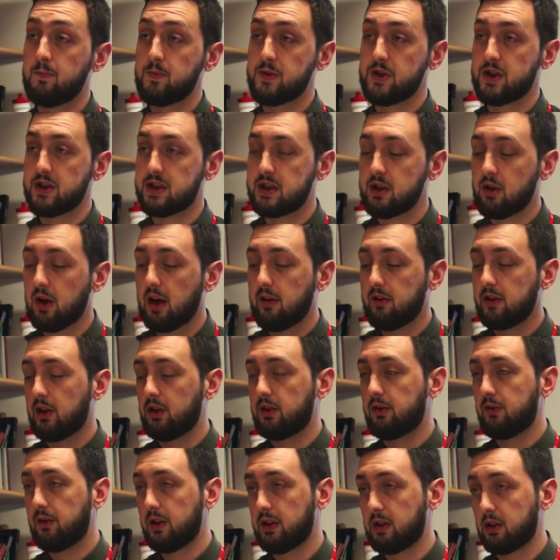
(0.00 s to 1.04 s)
So still having
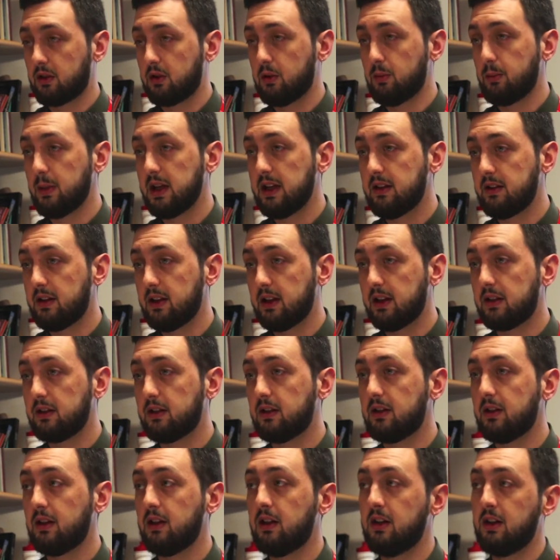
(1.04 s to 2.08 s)
those physical
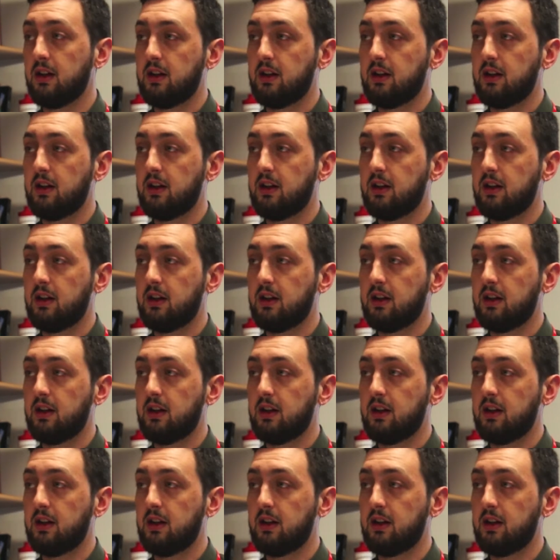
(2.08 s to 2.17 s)
meetings,